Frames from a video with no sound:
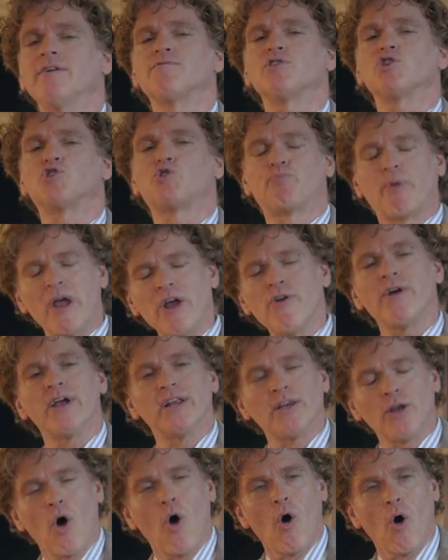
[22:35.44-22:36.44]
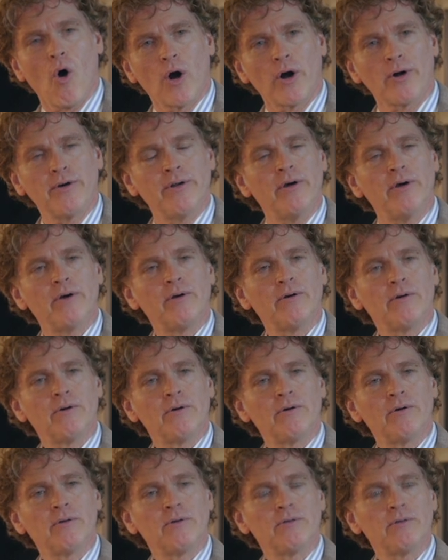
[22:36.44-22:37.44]
of the Spirit, Lord.
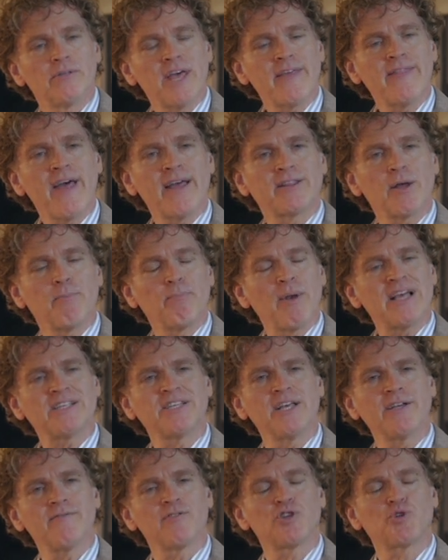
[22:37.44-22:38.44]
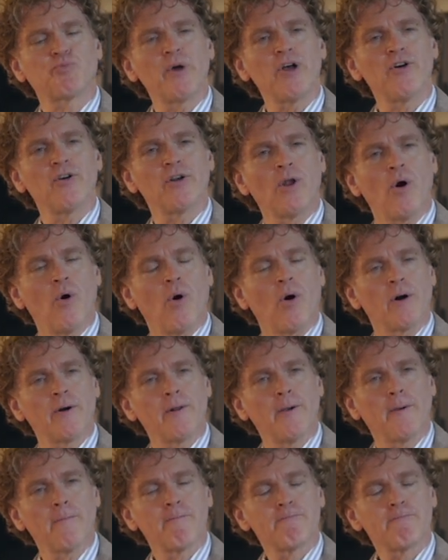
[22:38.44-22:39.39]
Say that, the blessing of the Spirit, Lord.